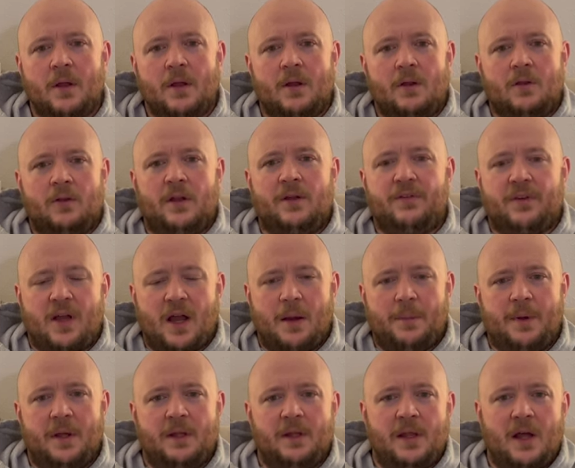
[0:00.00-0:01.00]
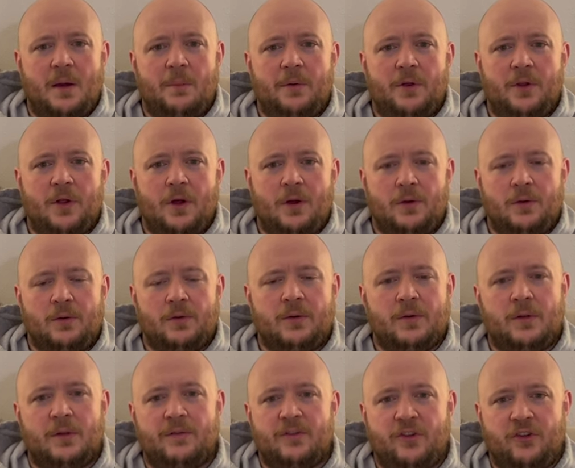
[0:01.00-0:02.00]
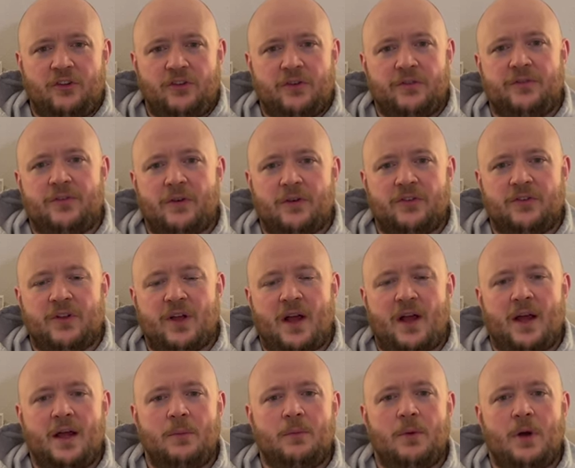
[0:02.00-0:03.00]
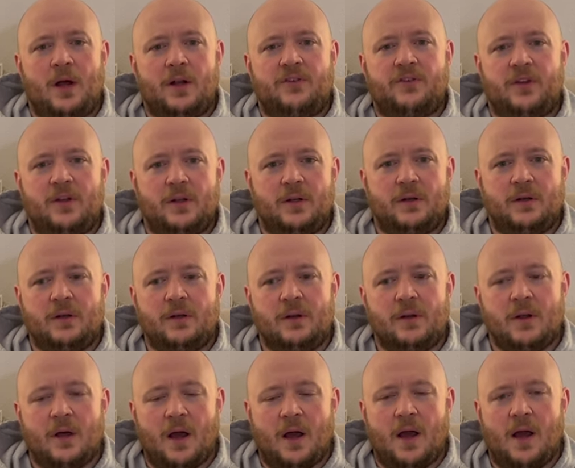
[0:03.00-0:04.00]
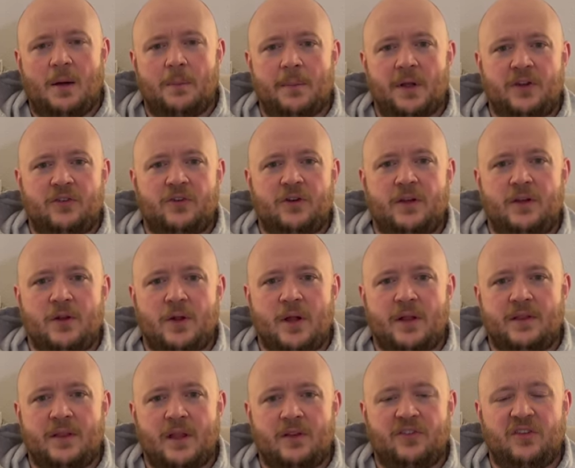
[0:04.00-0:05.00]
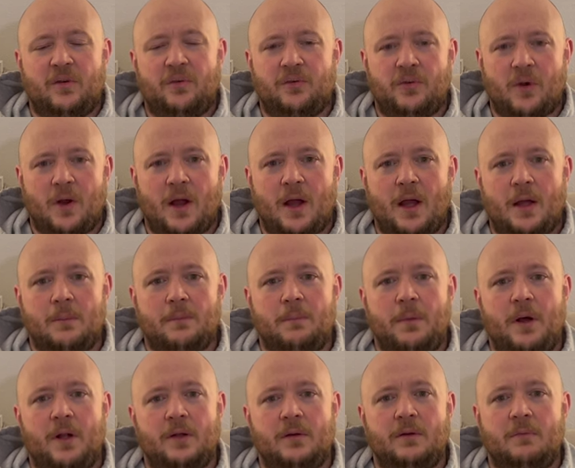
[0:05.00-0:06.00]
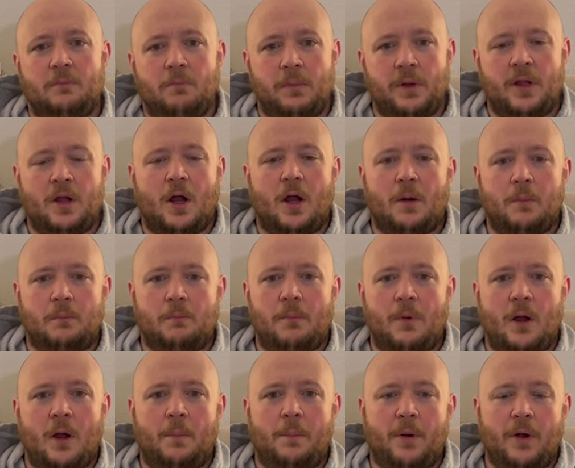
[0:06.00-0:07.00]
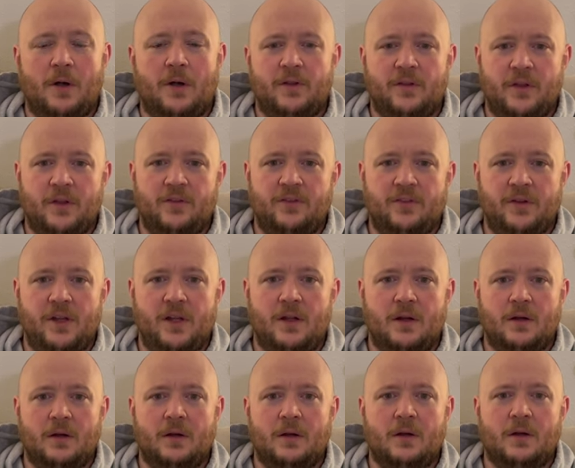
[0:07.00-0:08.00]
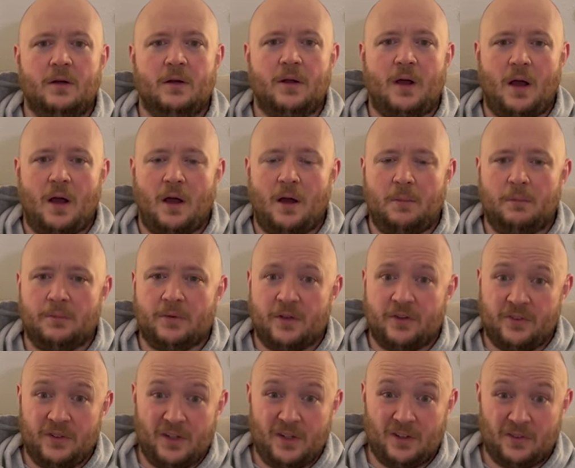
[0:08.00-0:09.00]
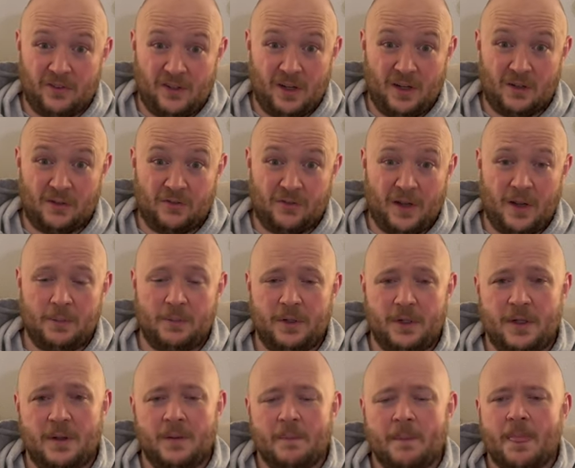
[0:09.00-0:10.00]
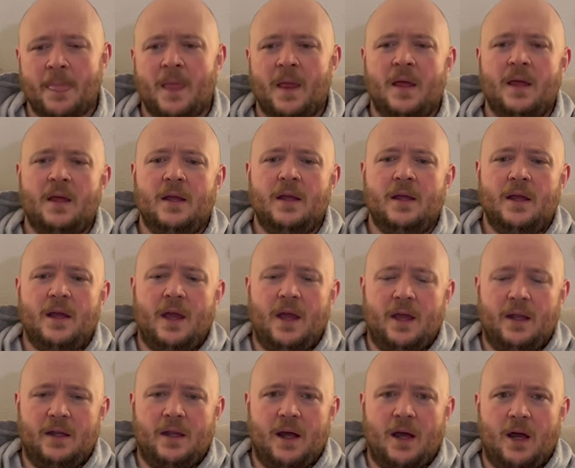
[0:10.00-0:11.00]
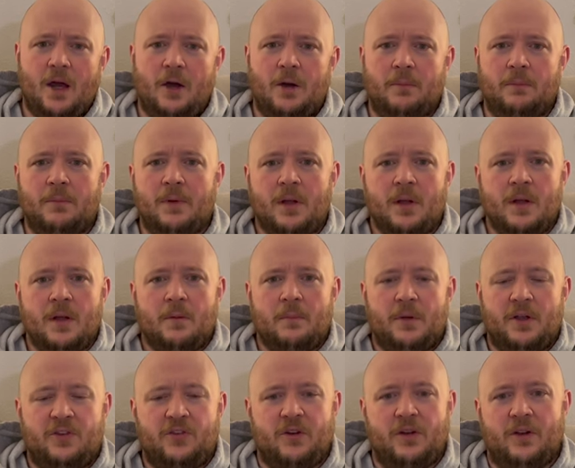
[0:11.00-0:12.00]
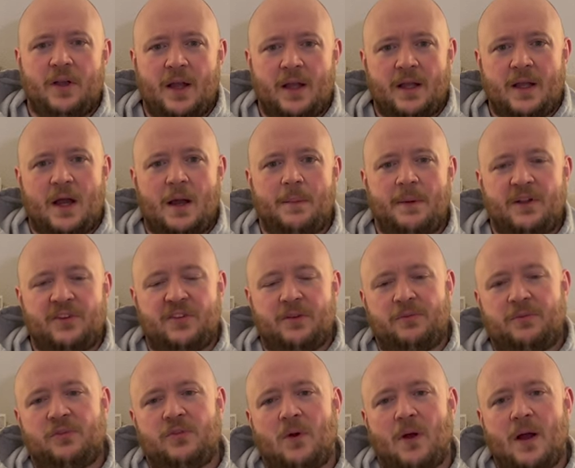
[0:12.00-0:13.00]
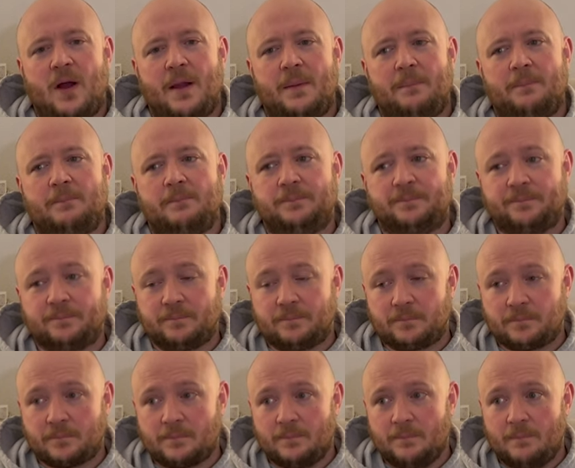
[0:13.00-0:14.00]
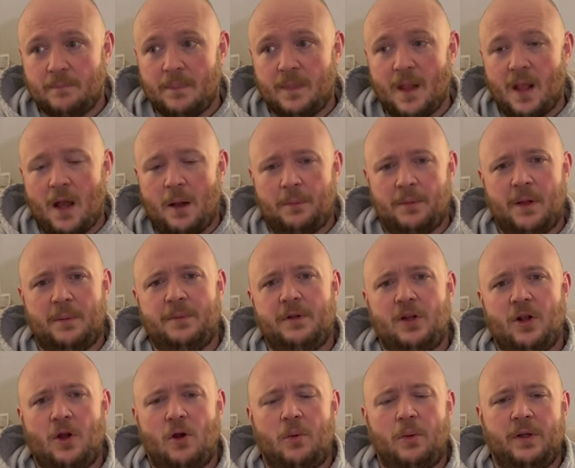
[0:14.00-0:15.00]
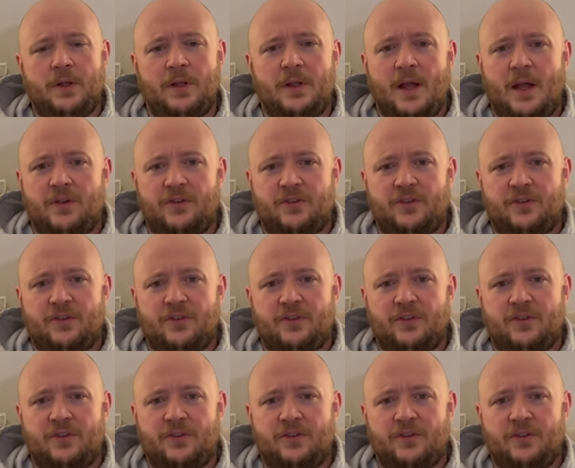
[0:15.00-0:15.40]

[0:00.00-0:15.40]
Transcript: leave a comment down below. If this is your first time watching, um, make sure you hit that subscribe button. Become a part of the sneaker, um, the senior sneakers family, and um, make sure you like, comment, subscribe. Um, let me know what you guys are